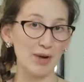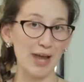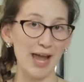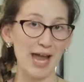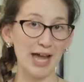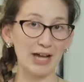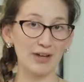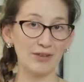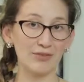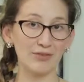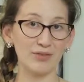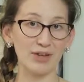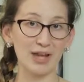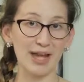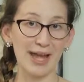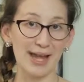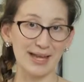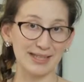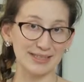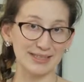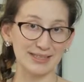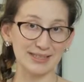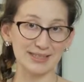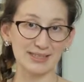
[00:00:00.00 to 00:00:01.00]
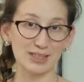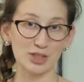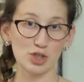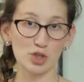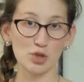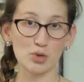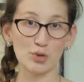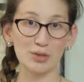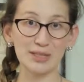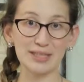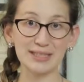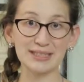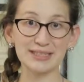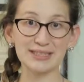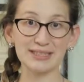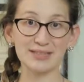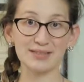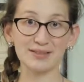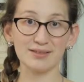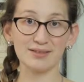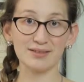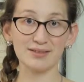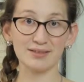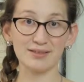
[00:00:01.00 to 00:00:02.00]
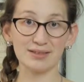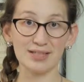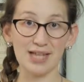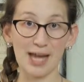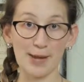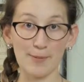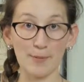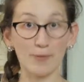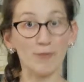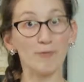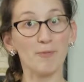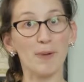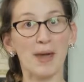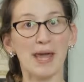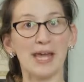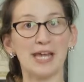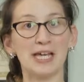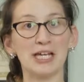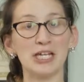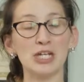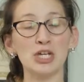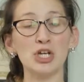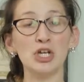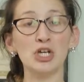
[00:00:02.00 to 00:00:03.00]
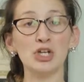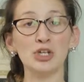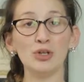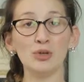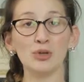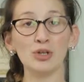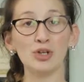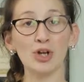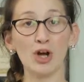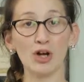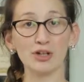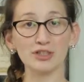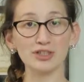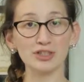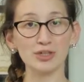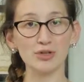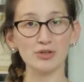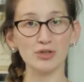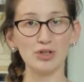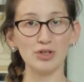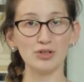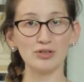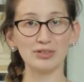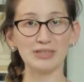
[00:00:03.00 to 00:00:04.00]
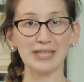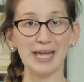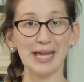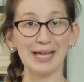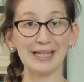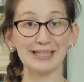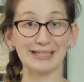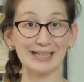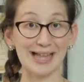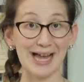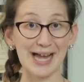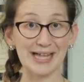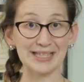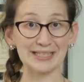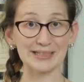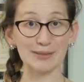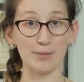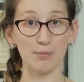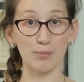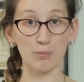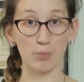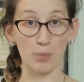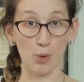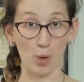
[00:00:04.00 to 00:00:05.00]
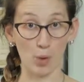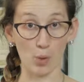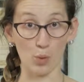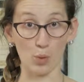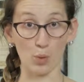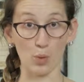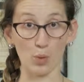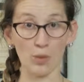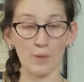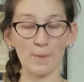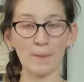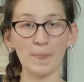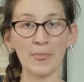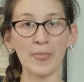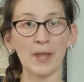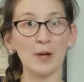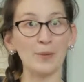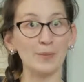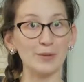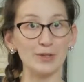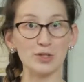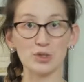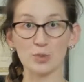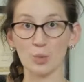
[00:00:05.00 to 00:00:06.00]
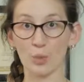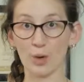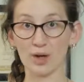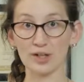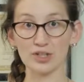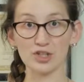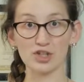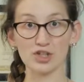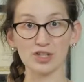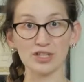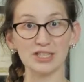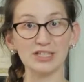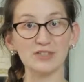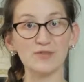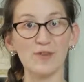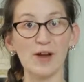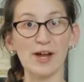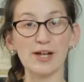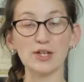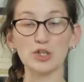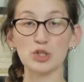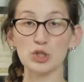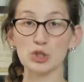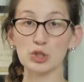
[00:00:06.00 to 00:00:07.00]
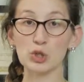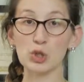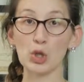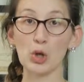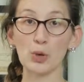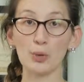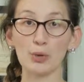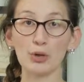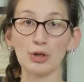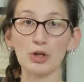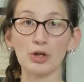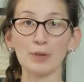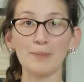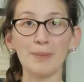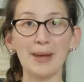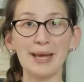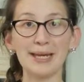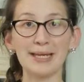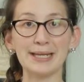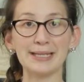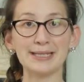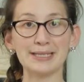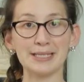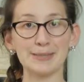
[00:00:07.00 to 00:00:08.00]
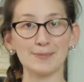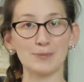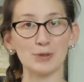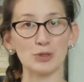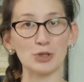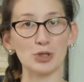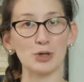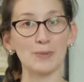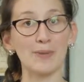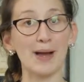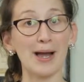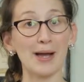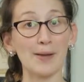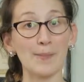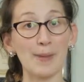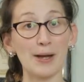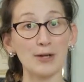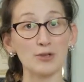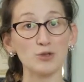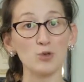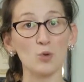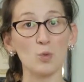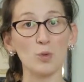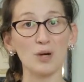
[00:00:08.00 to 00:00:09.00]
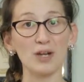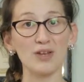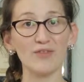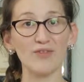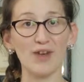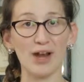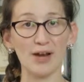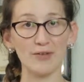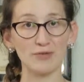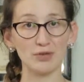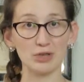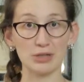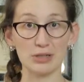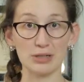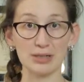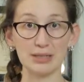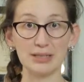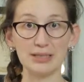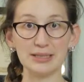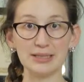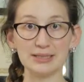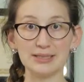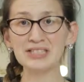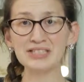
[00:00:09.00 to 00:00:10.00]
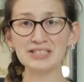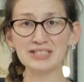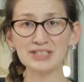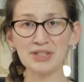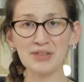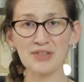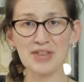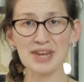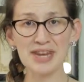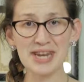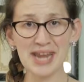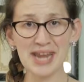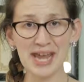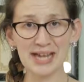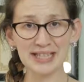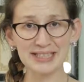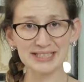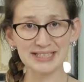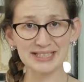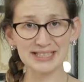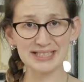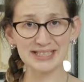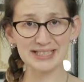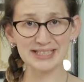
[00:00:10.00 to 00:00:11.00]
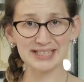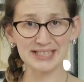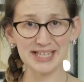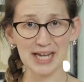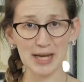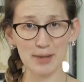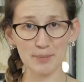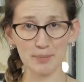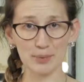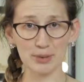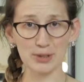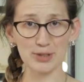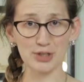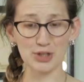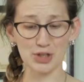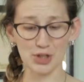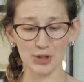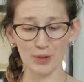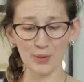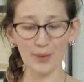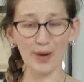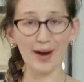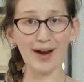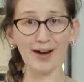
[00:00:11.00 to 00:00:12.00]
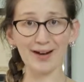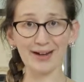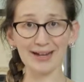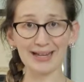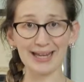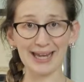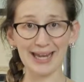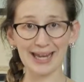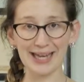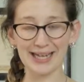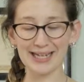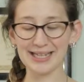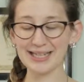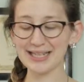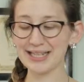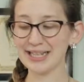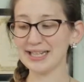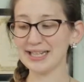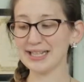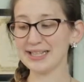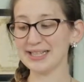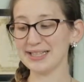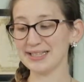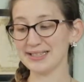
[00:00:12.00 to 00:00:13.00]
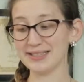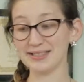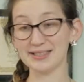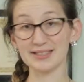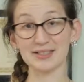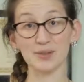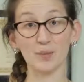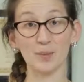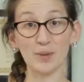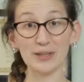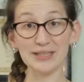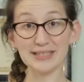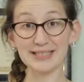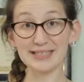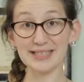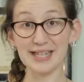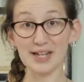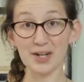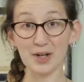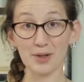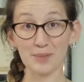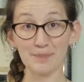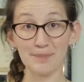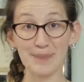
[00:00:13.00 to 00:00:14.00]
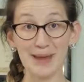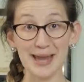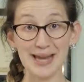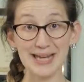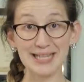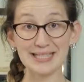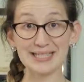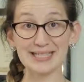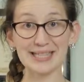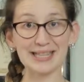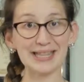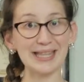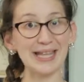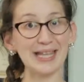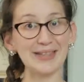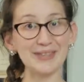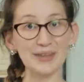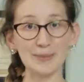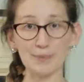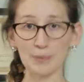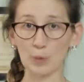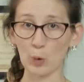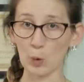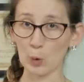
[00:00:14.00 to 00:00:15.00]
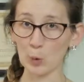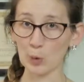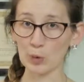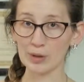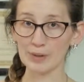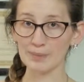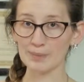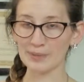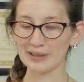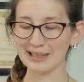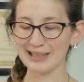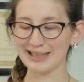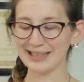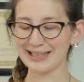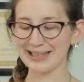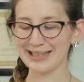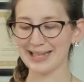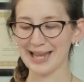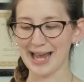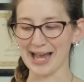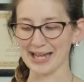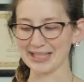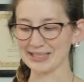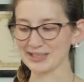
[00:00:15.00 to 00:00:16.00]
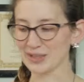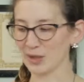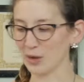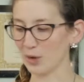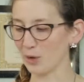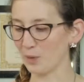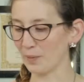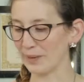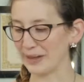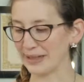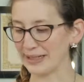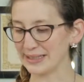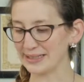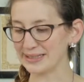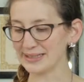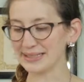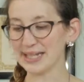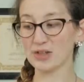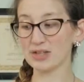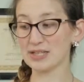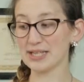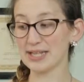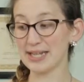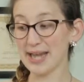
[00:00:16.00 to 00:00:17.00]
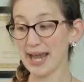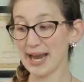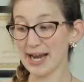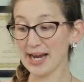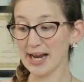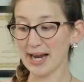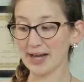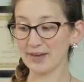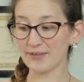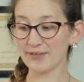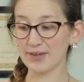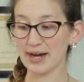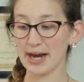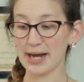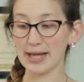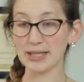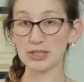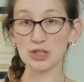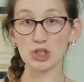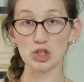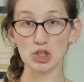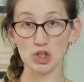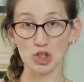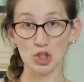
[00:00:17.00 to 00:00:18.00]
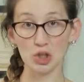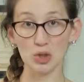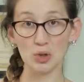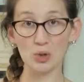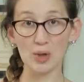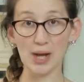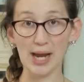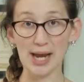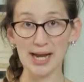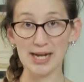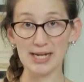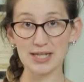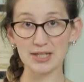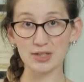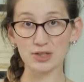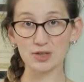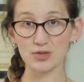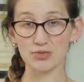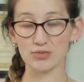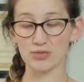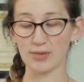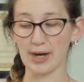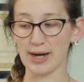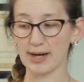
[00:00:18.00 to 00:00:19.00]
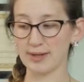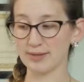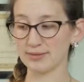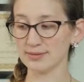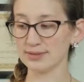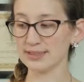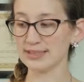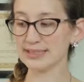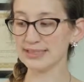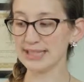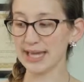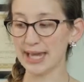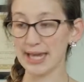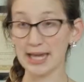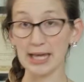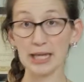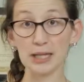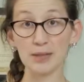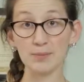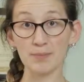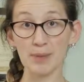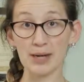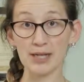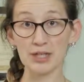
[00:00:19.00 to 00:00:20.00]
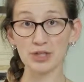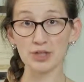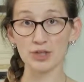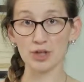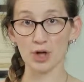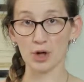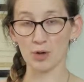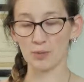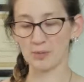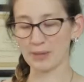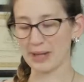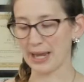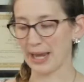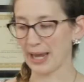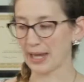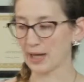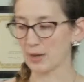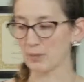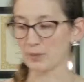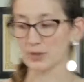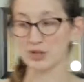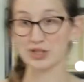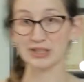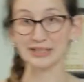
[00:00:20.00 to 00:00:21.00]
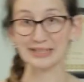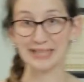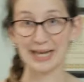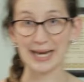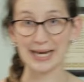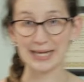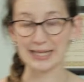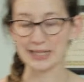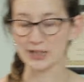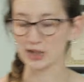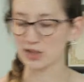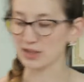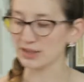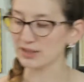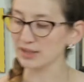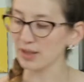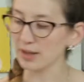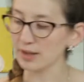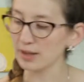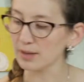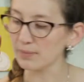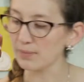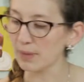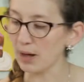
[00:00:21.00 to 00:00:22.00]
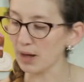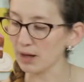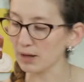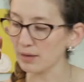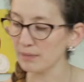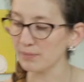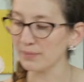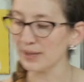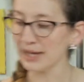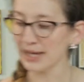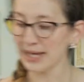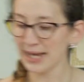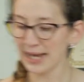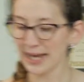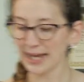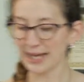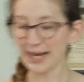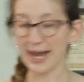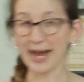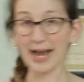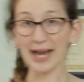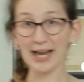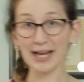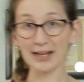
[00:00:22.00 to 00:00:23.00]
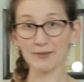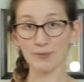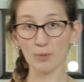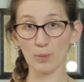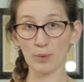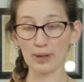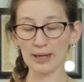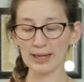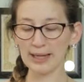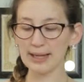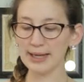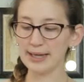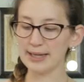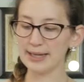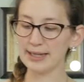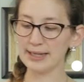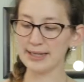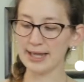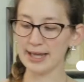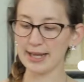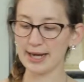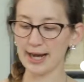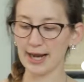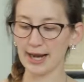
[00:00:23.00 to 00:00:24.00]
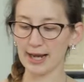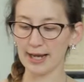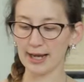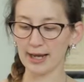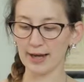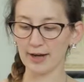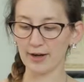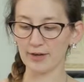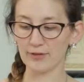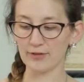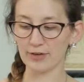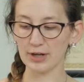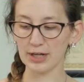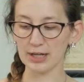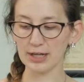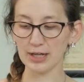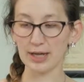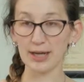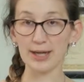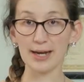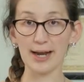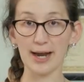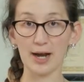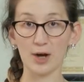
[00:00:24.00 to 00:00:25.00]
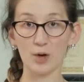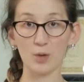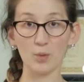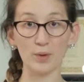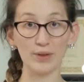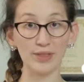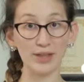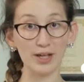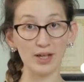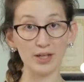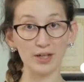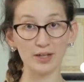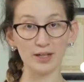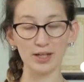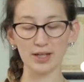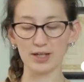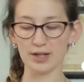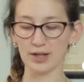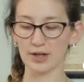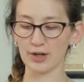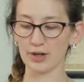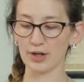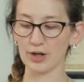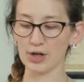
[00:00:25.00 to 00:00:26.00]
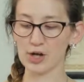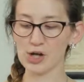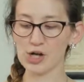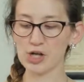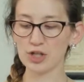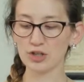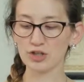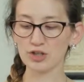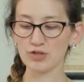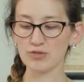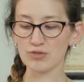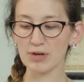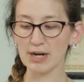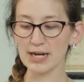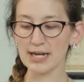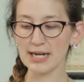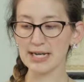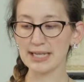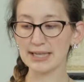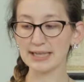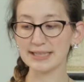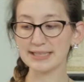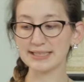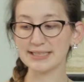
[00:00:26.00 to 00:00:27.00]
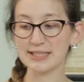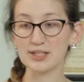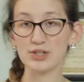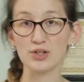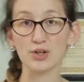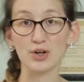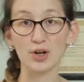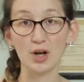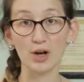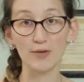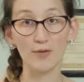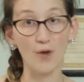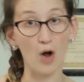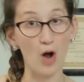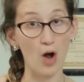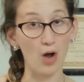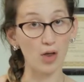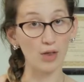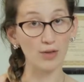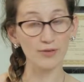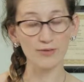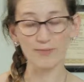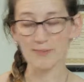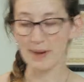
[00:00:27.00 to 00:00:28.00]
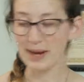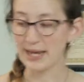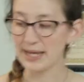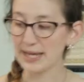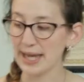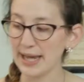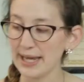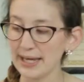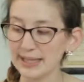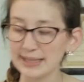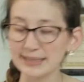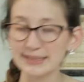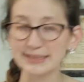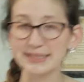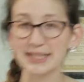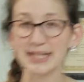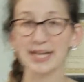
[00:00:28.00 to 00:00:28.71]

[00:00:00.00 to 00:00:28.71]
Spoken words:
have access to this type of pan, you can also use a glass bowl, which works just fine. Just lower your baking temperature by about 25 degrees. So the next step to our cake is once they are baked, let them cool completely as always. Today I've got two 8-inch rounds in my dome cake, which is 8 inches on the bottom. And I have went ahead and I have cut out with a cookie cutter just right in the center of all of my cakes.